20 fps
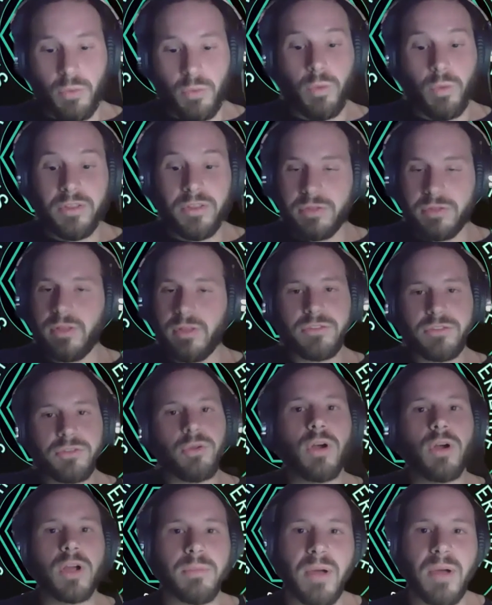with, let's
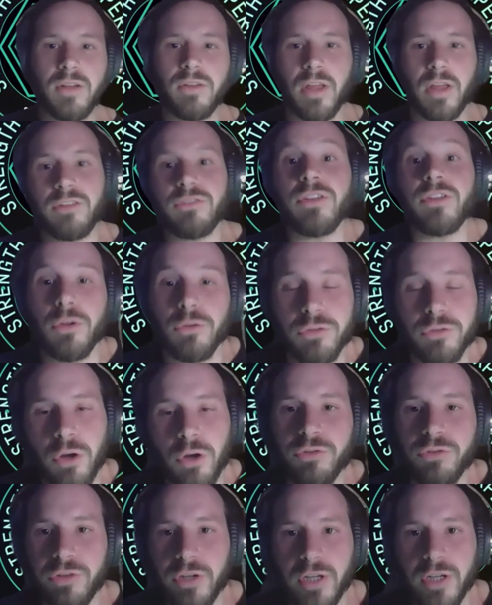talk about like skills
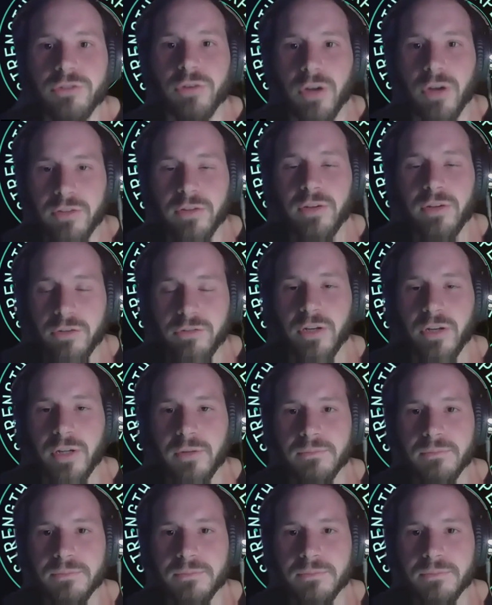coaching and strength and conditioning.